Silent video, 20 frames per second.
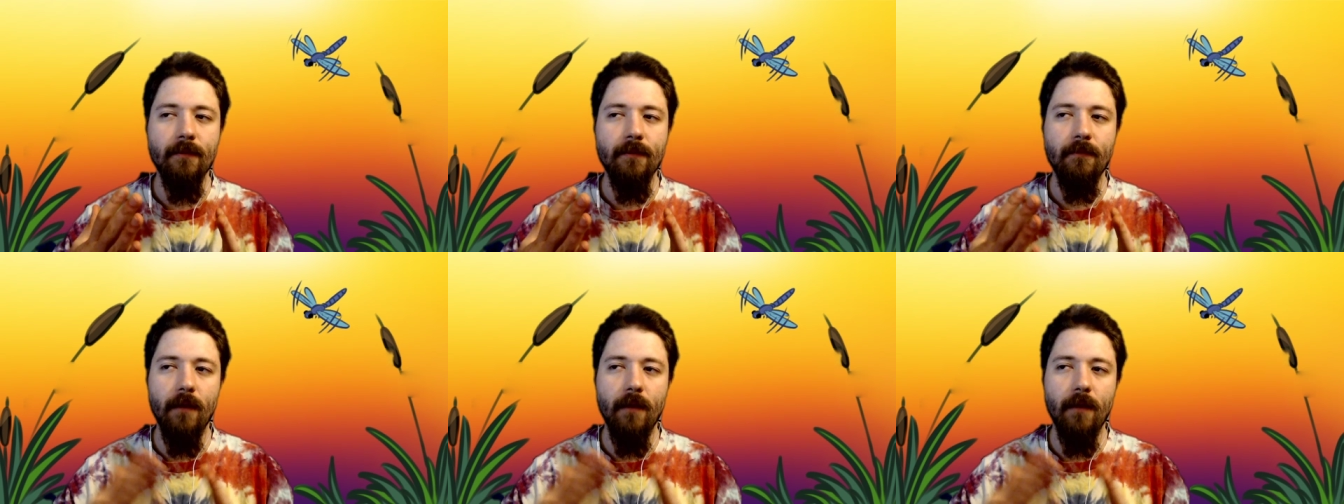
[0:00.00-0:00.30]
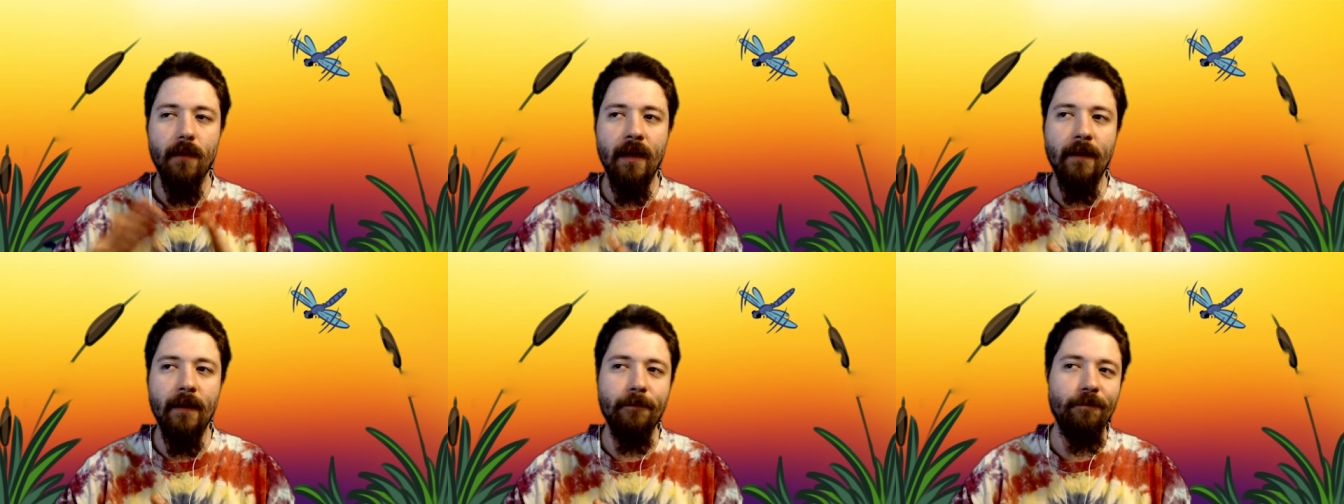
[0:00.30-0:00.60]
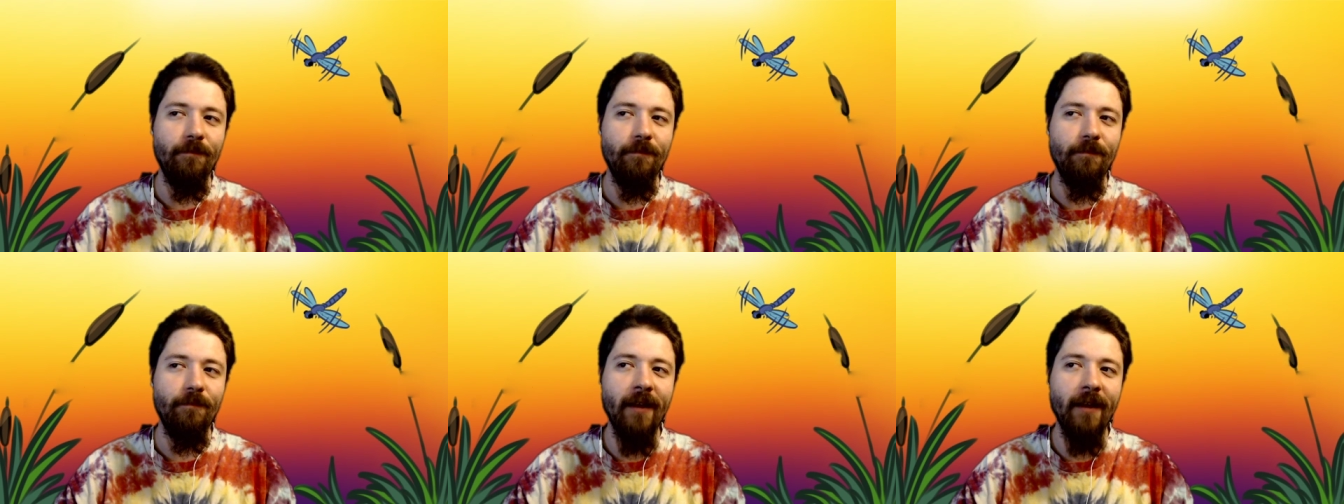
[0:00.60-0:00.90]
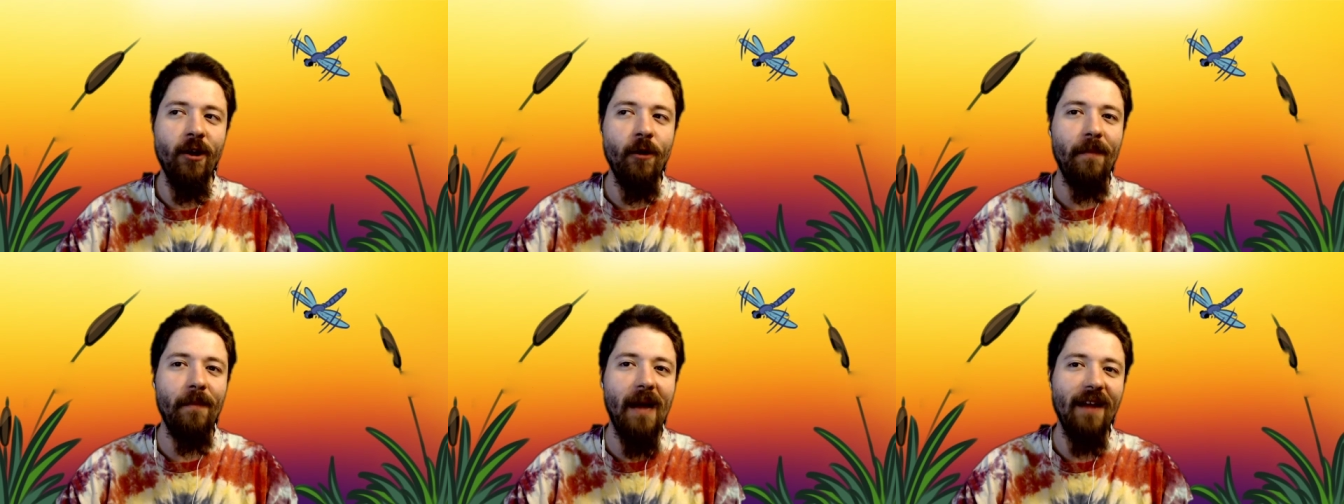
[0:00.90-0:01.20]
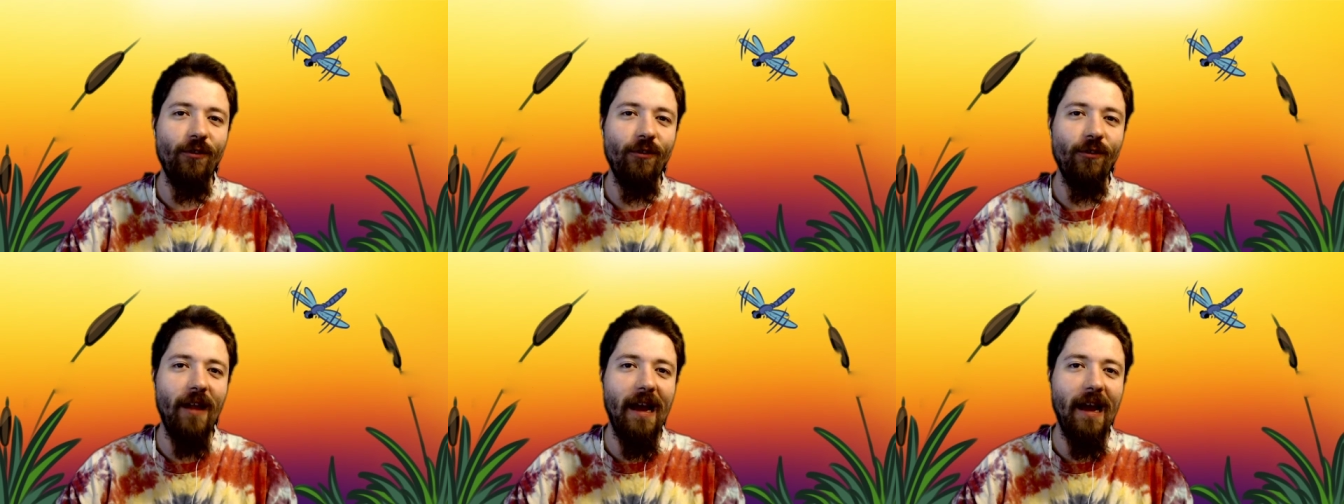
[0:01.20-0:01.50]
Um, I know Mindful
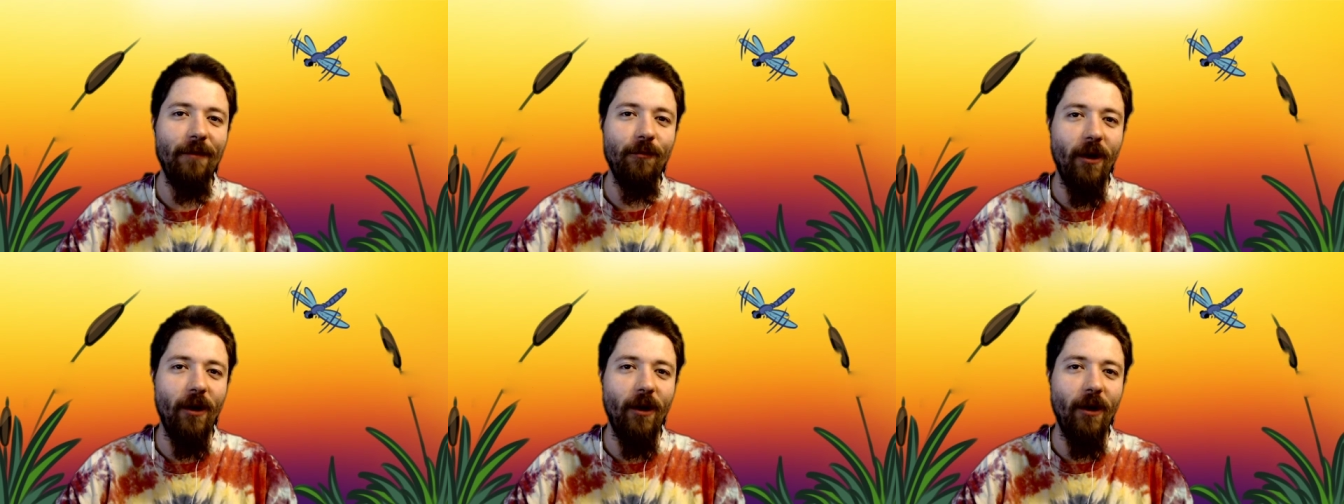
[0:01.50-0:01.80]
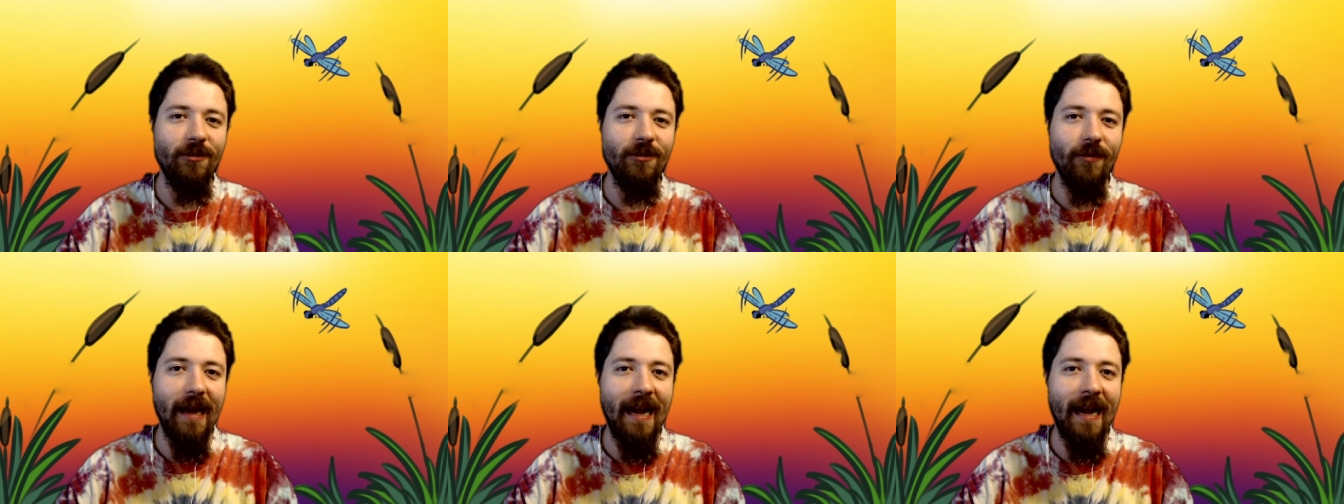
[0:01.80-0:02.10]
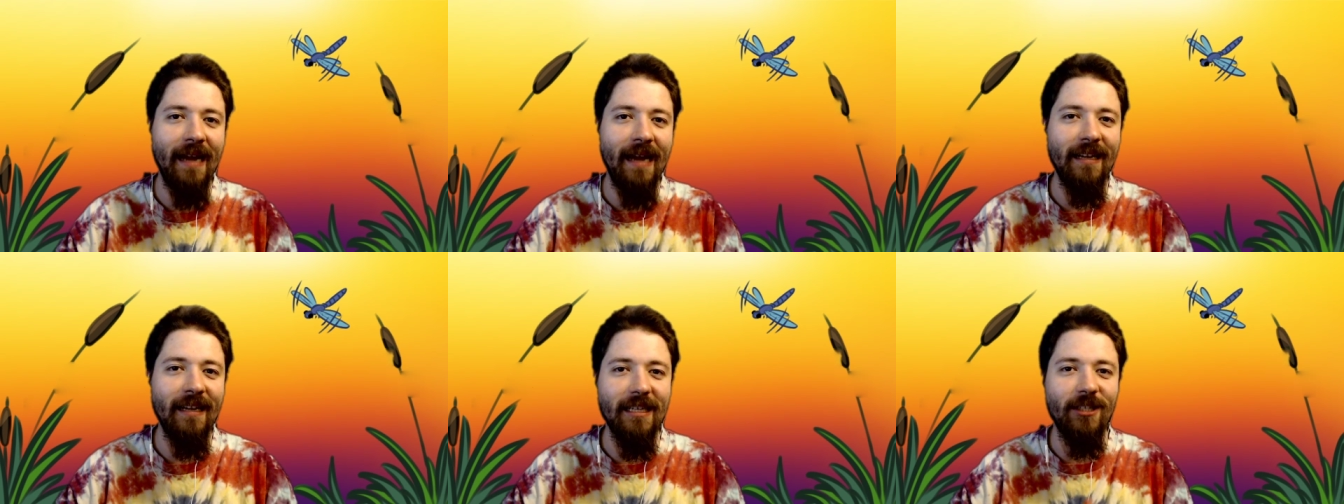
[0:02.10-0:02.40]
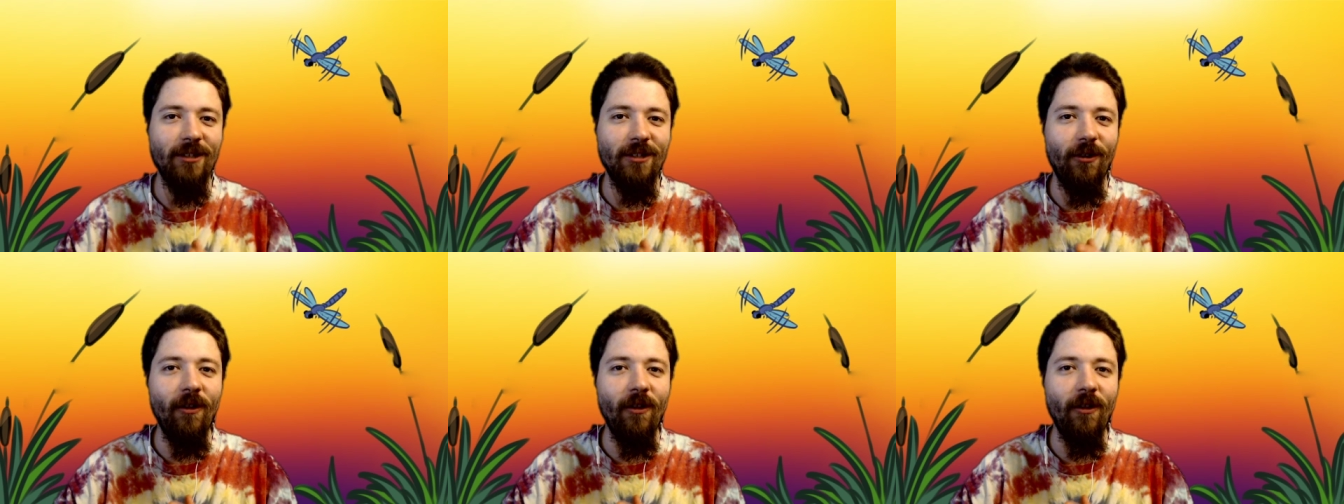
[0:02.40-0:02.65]
Line wants to add additional